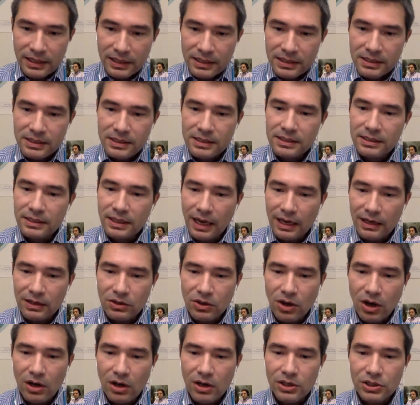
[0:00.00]
This
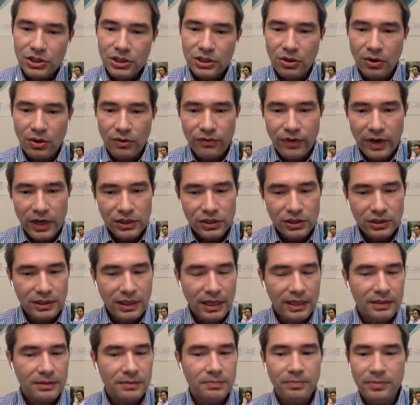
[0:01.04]
technology
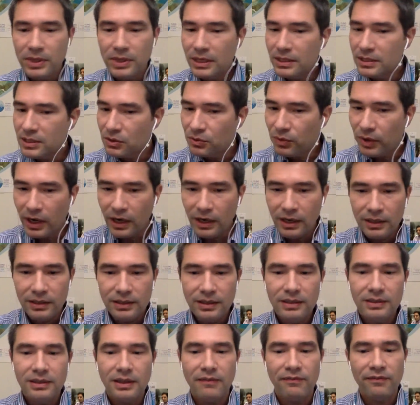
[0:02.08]
innovation that it's created
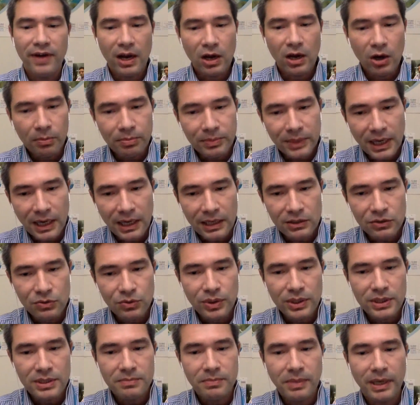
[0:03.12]
in developed
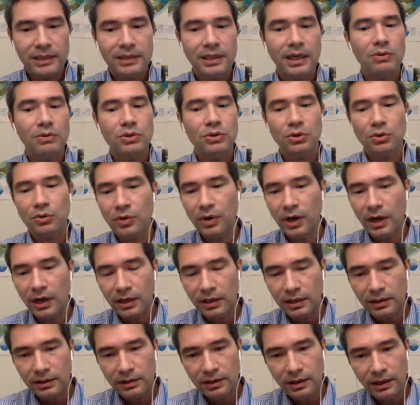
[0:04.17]
countries, but also
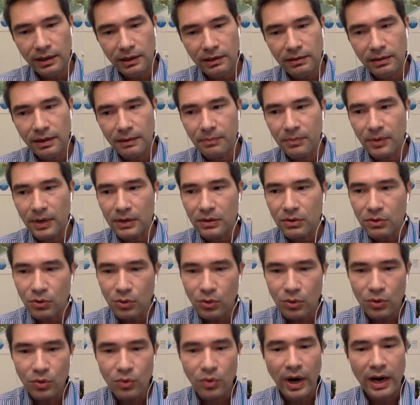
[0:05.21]
created
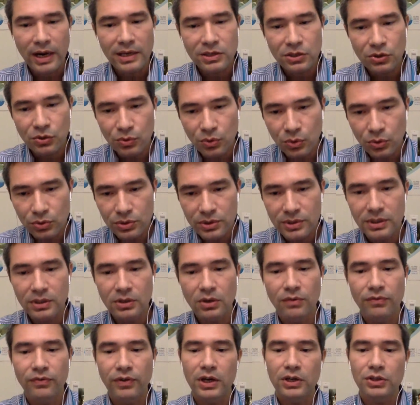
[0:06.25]
through grassroots
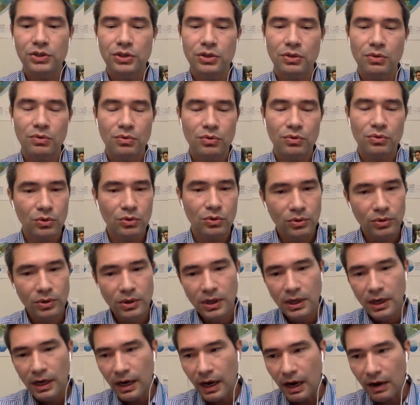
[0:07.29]
innovation, through
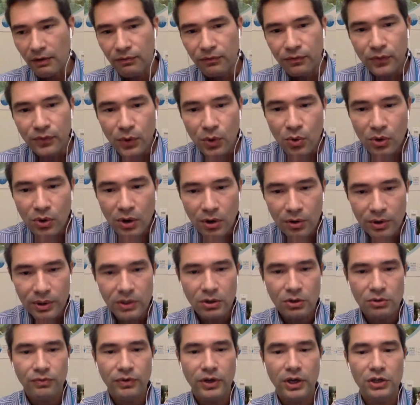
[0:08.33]
frugal
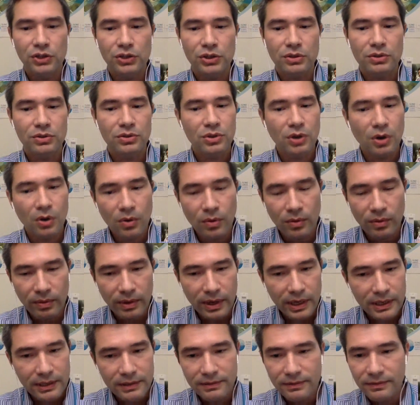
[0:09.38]
innovation, so
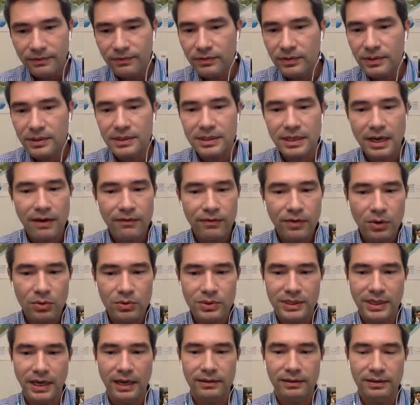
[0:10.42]
in several
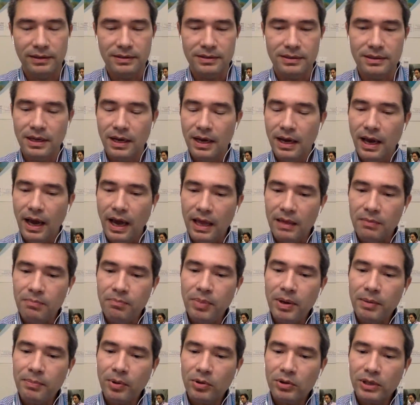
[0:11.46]
settings. And
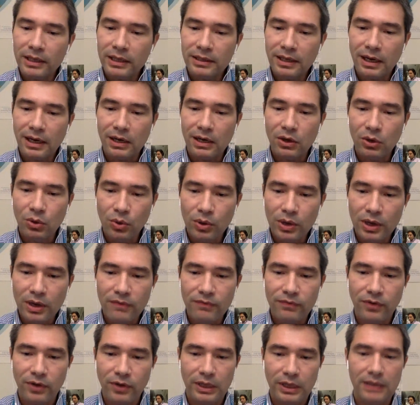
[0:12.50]
people that are looking
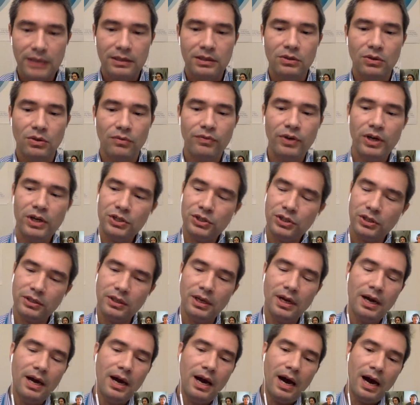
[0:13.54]
for that innovation
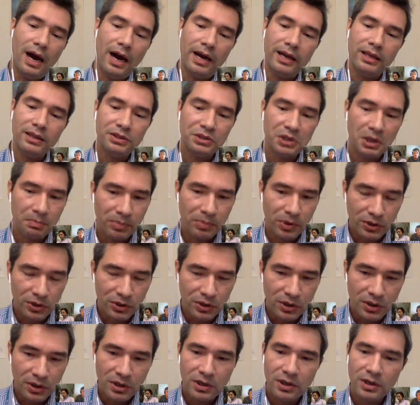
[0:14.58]
are
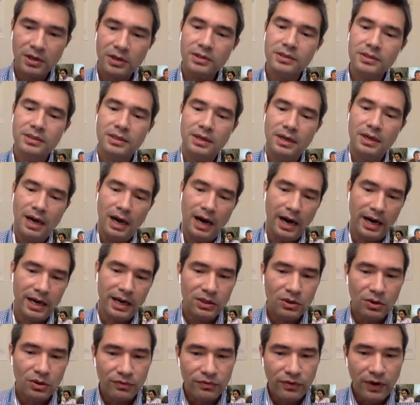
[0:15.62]
entrepreneurs, are
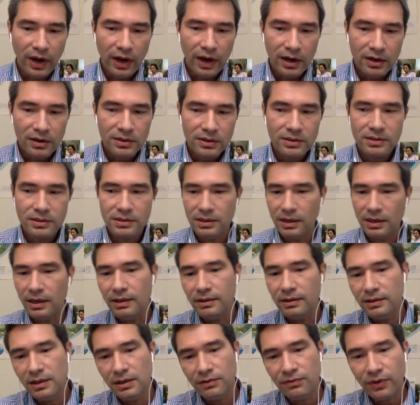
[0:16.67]
innovators
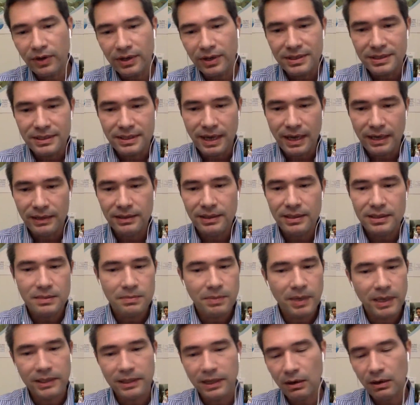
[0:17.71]
in different settings,
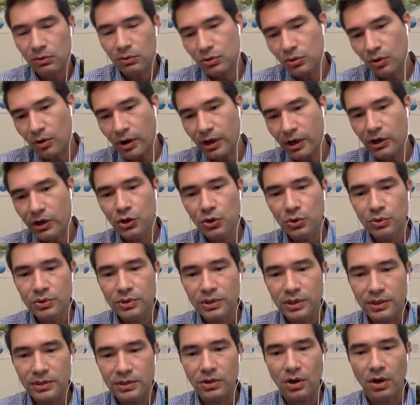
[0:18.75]
but also are
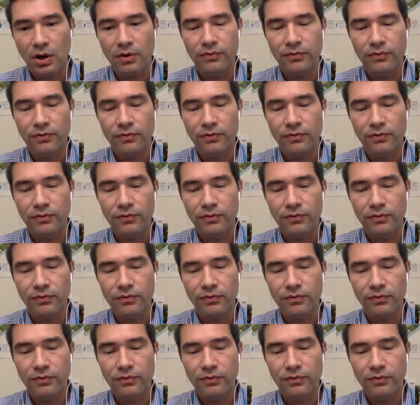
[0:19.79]
users